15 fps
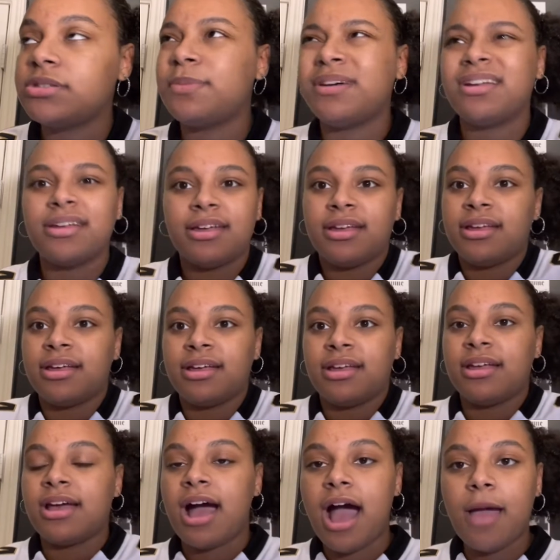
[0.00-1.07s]
But
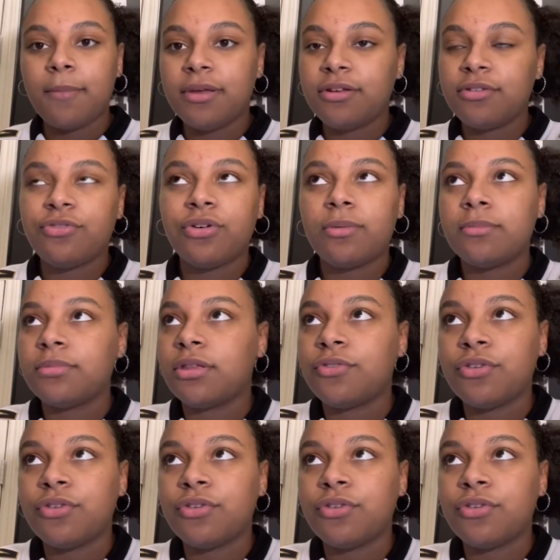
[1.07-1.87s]
I mean, from the